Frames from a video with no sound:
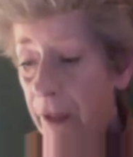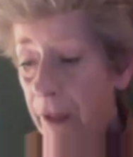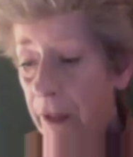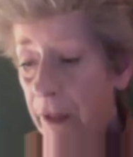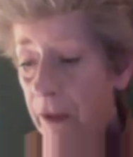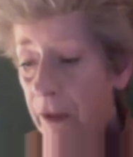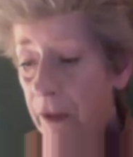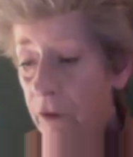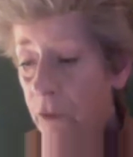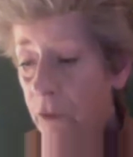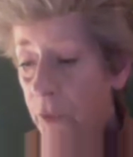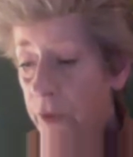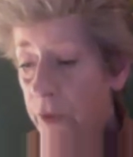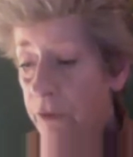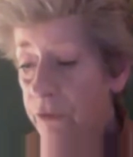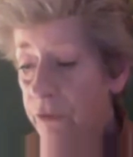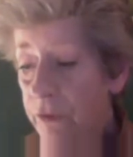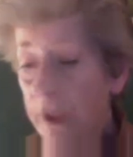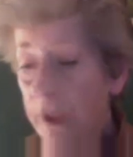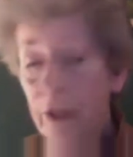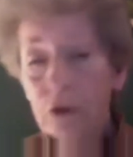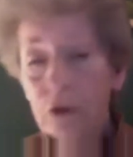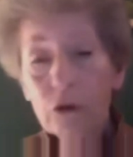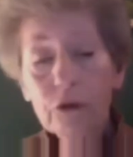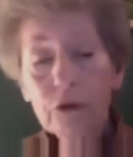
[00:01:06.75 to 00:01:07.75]
3
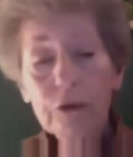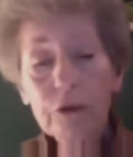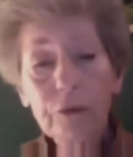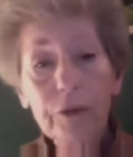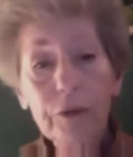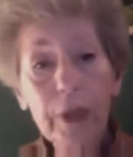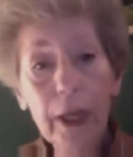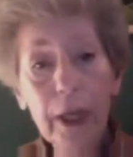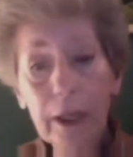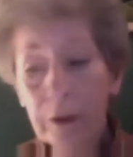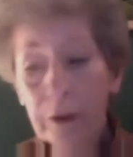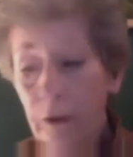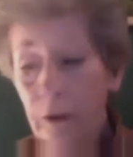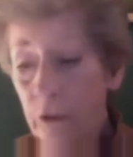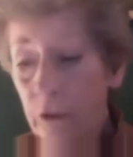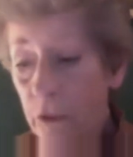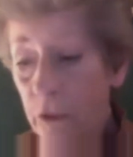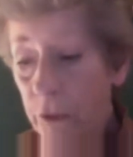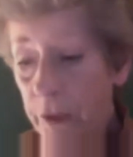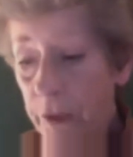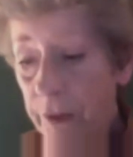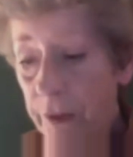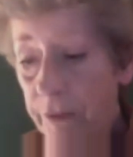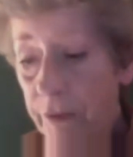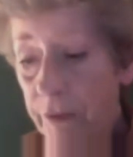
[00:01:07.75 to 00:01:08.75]
stages of
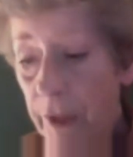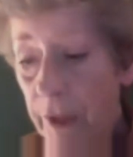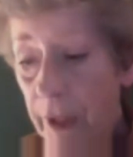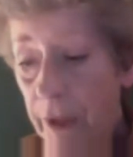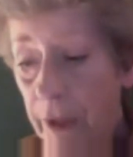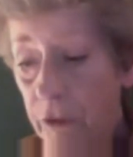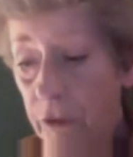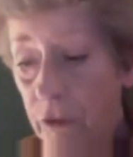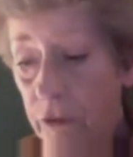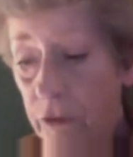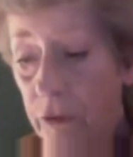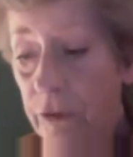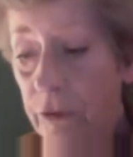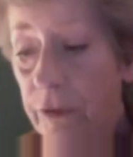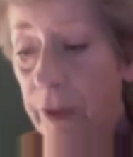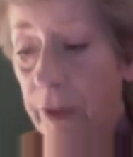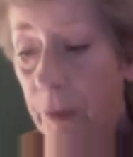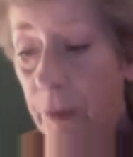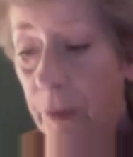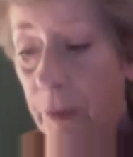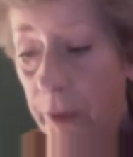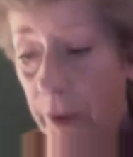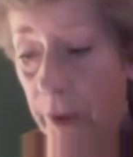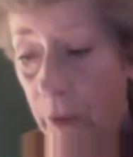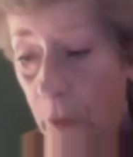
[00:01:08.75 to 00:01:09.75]
continuity of consciousness that we are